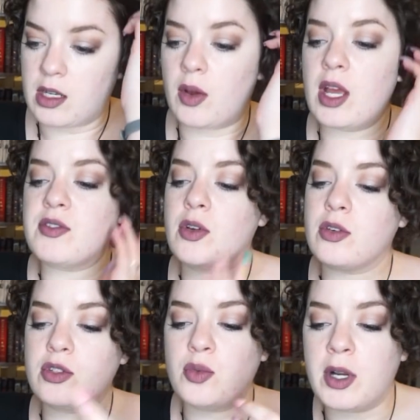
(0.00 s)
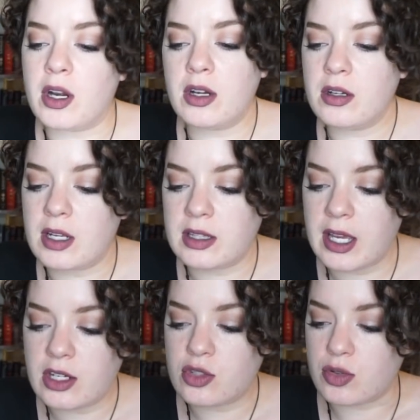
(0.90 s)
now I have to go to Twitter and
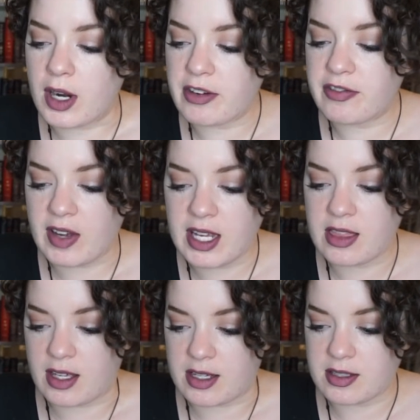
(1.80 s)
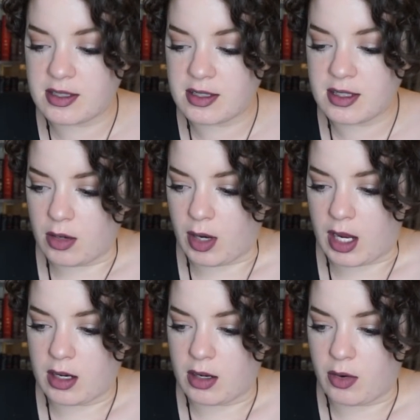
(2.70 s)
like try to find this.
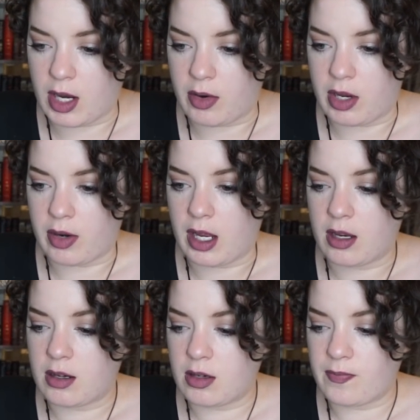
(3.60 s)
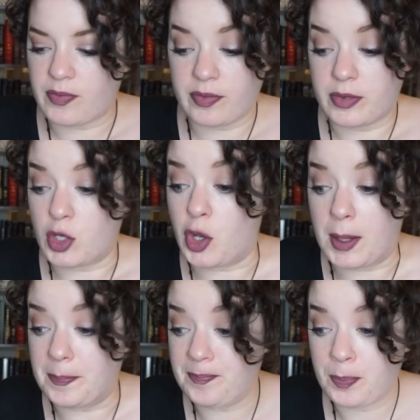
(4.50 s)
Okay, okay, okay, okay.
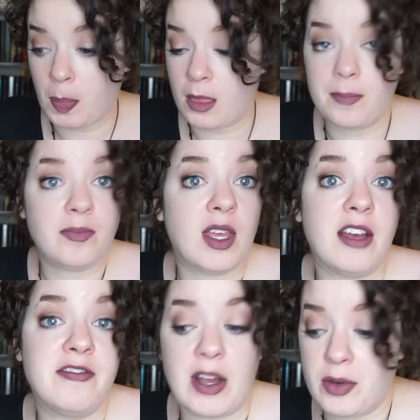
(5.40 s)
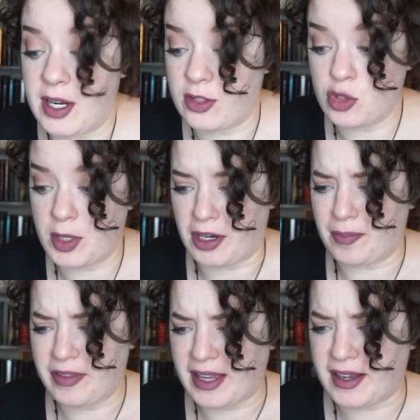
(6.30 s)
Good. I found it on Twitter,
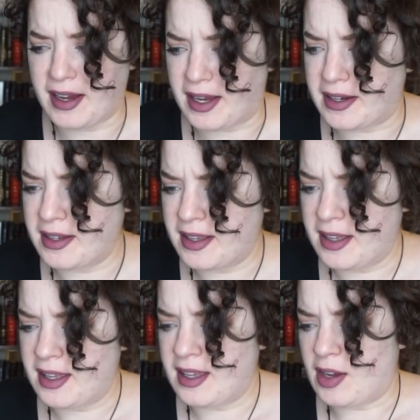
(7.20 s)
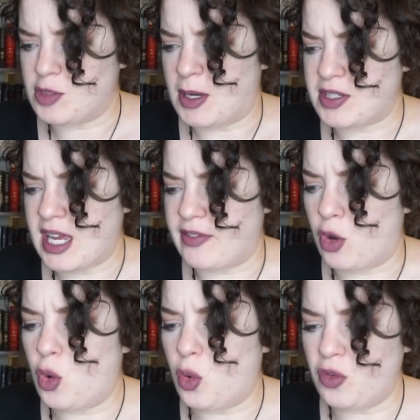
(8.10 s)
thank God. I was about to have a
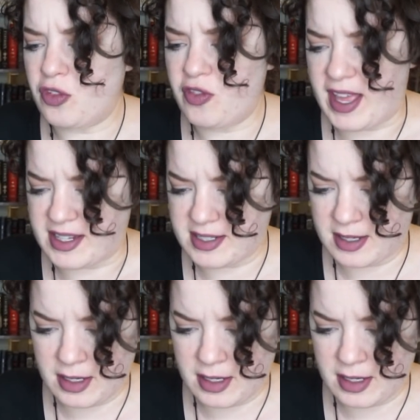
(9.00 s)
whole fit